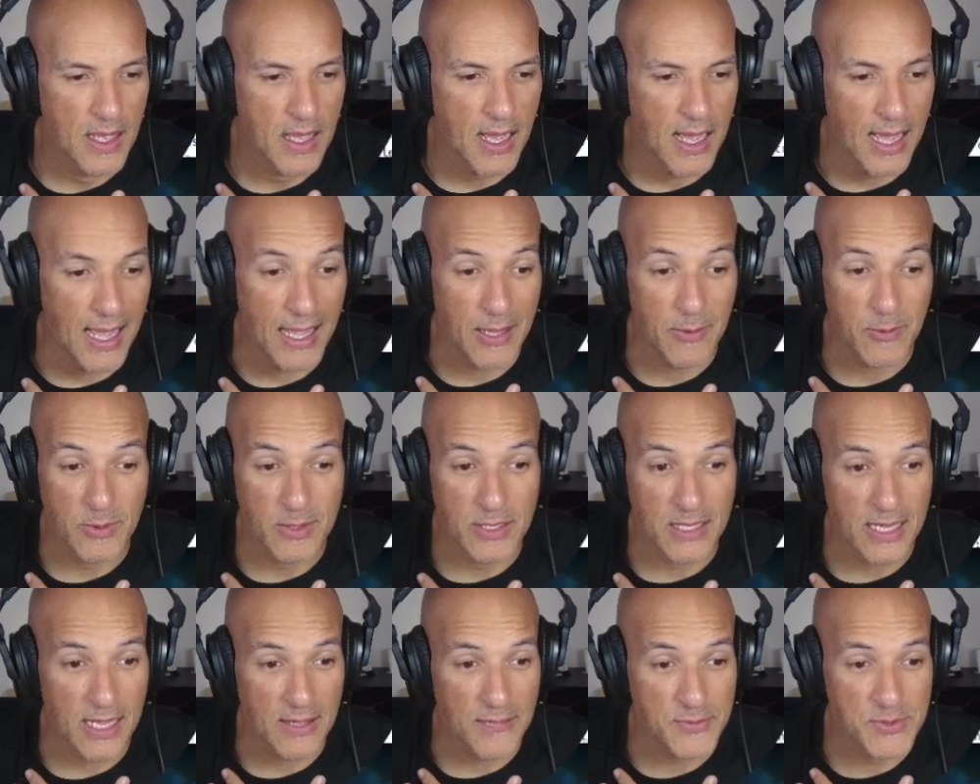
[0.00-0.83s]
I
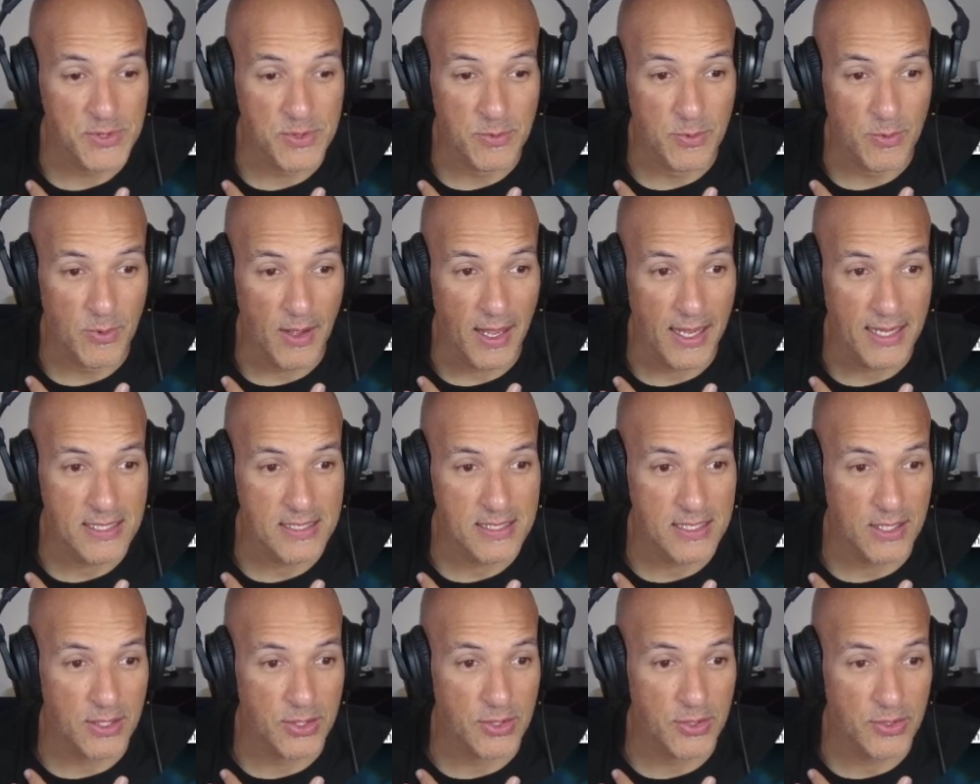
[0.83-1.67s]
would love to write
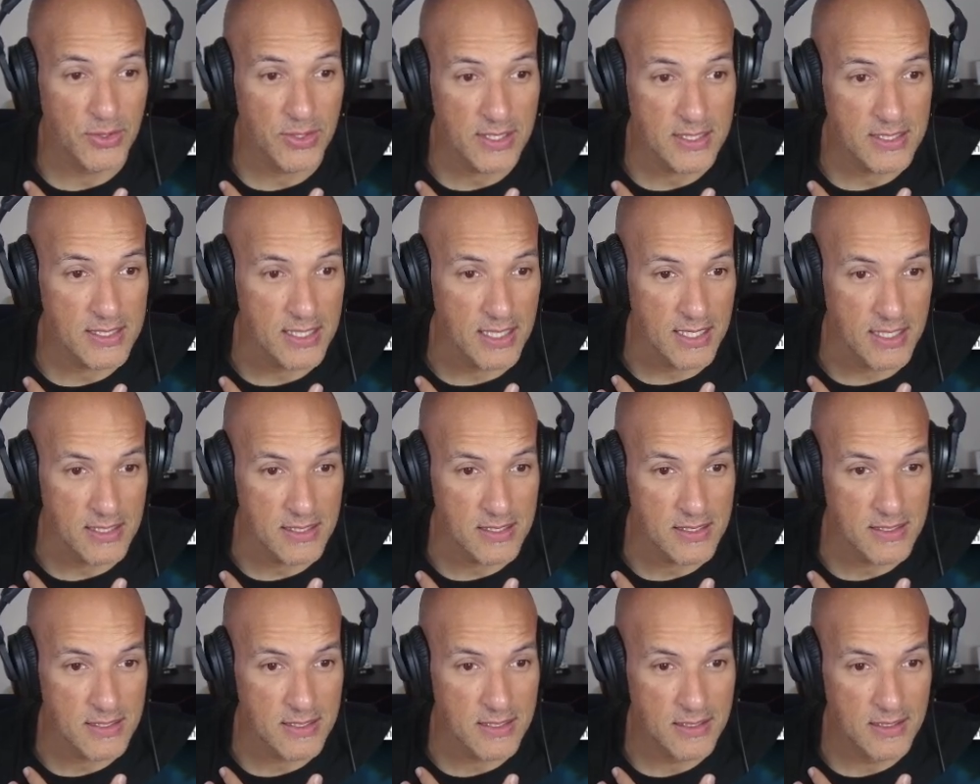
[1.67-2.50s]
a unit
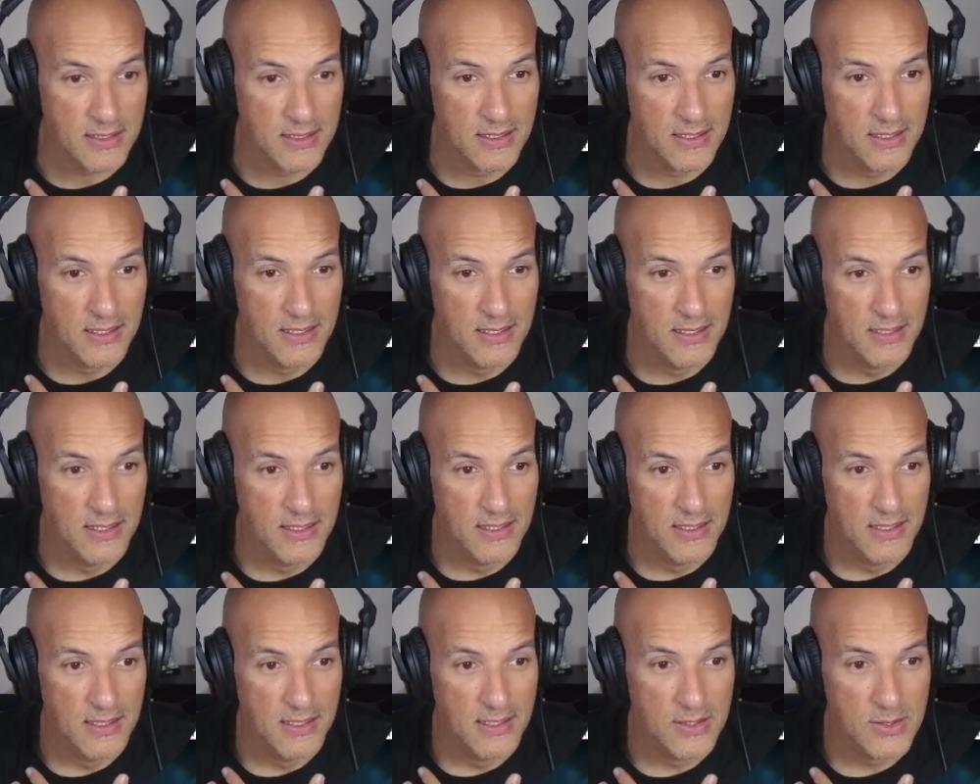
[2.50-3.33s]
test
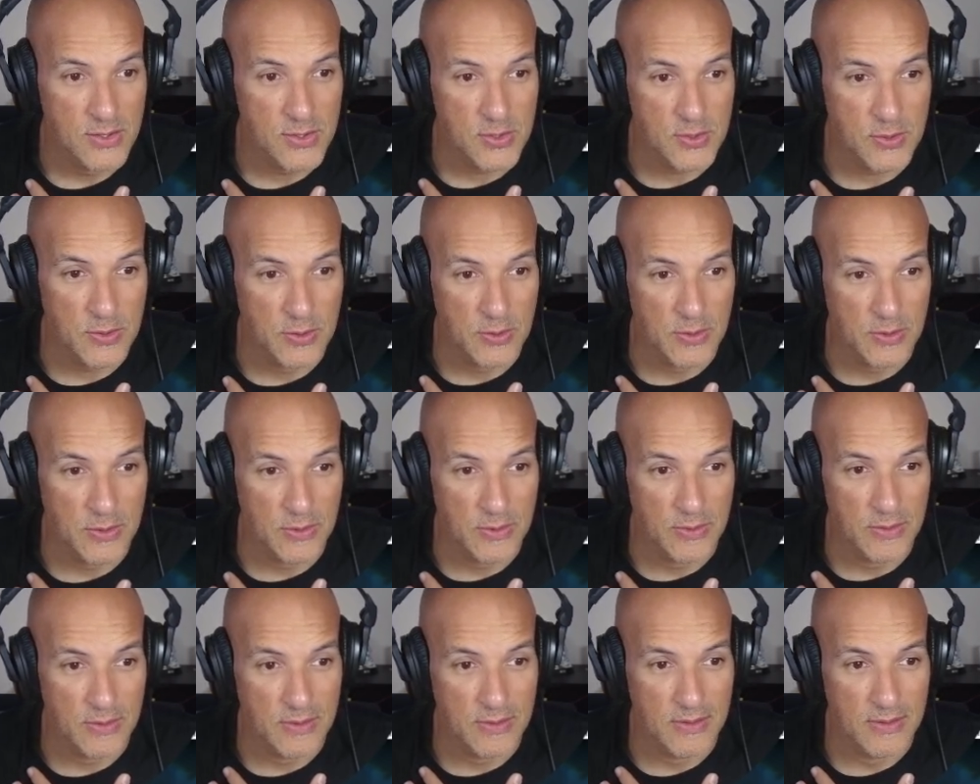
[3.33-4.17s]

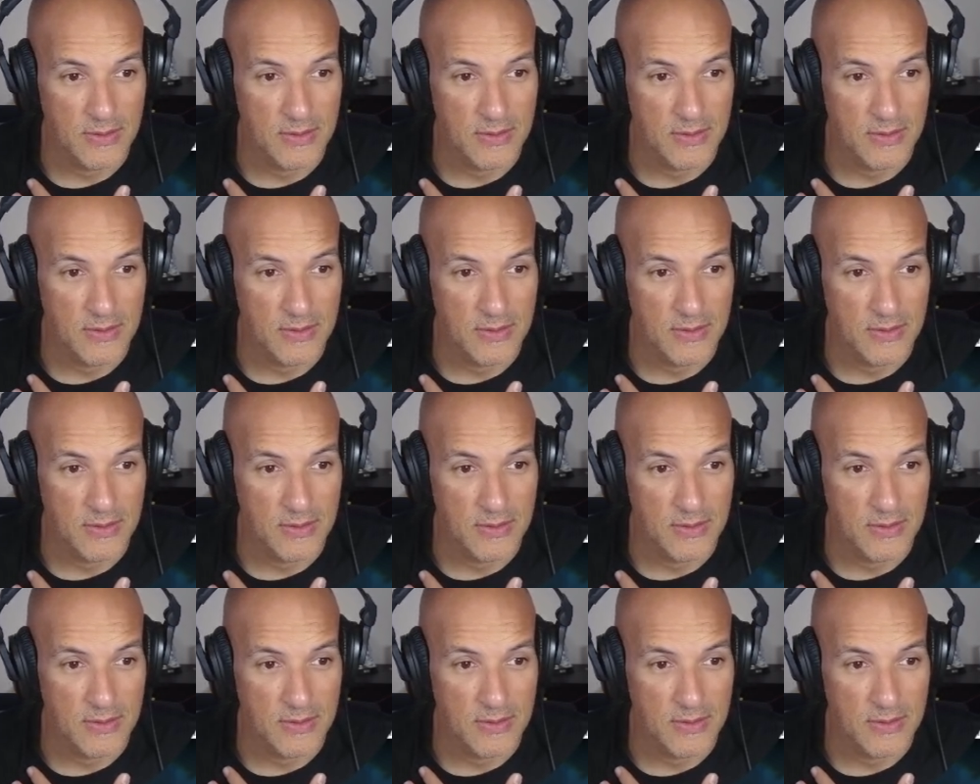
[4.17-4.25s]
to